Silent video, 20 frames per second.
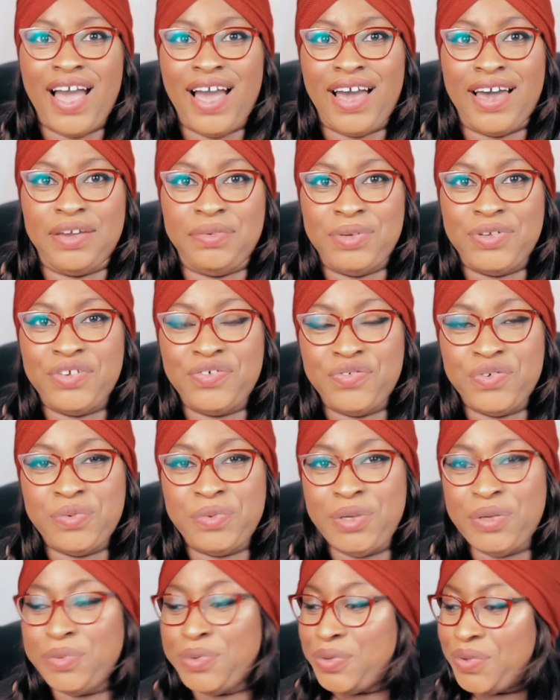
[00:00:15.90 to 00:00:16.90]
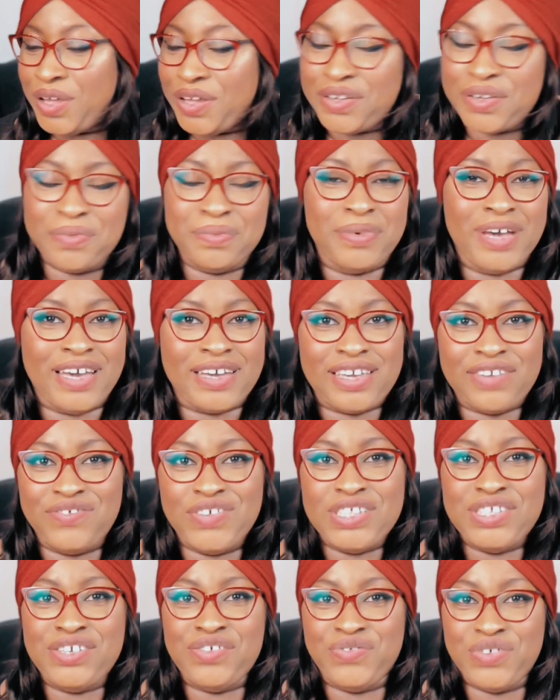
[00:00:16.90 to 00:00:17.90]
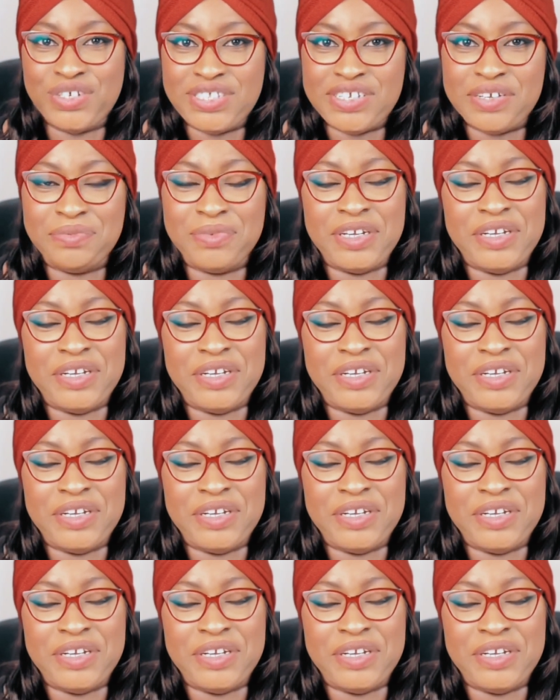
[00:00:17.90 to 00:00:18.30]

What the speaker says: Hi, beautiful people. Welcome back. If it's your first time,